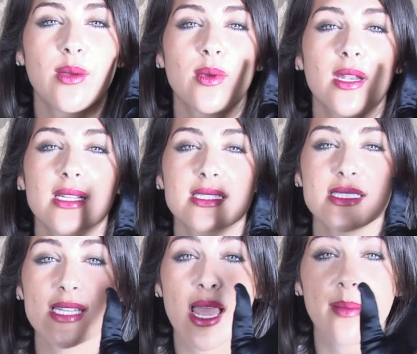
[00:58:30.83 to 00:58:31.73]
And when I
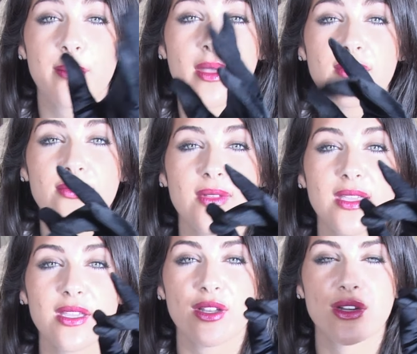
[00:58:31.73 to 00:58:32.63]
snap my
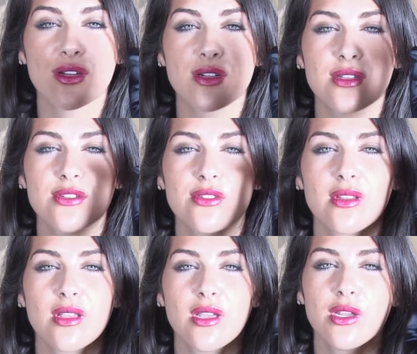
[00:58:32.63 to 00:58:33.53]

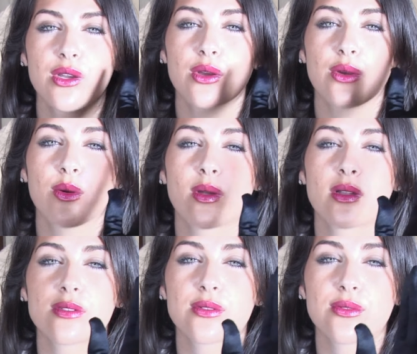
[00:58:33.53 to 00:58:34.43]
fingers, you're
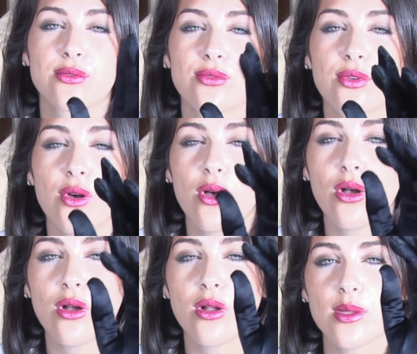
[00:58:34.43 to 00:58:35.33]
going to
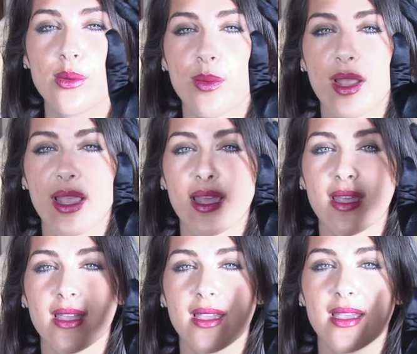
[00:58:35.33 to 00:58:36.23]
fall
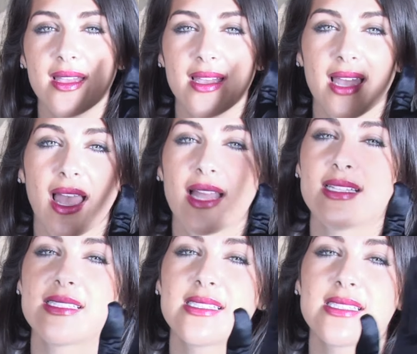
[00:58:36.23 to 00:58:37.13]
away
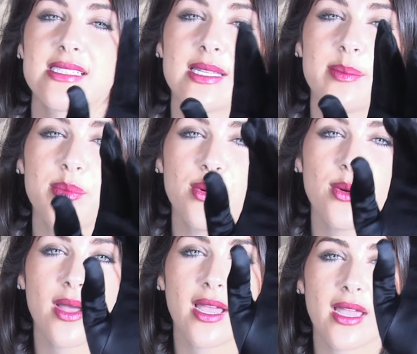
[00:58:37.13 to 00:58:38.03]
and slip
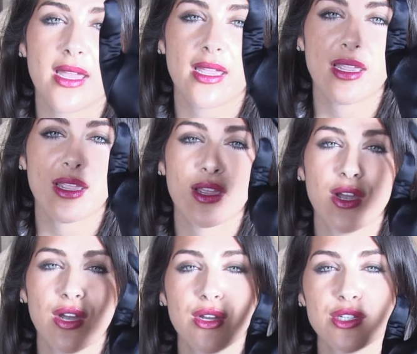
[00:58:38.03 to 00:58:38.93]
away,
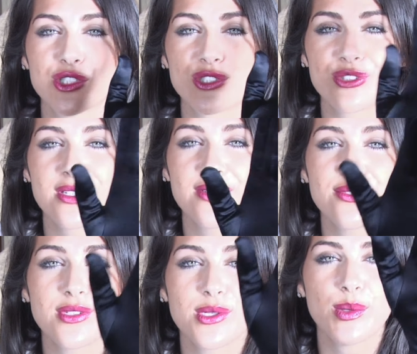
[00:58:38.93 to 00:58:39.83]

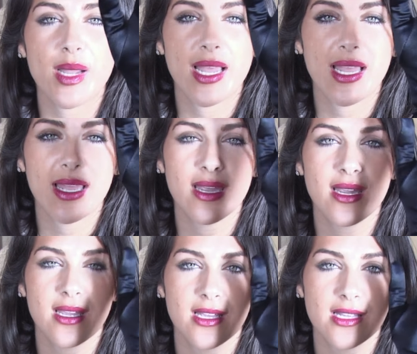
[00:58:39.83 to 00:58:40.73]
drift
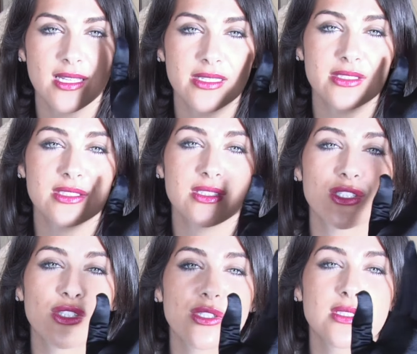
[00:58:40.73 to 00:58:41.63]
away
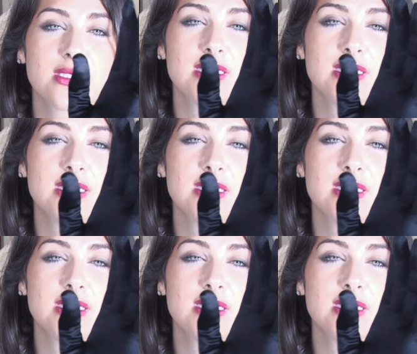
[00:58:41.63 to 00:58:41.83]
into your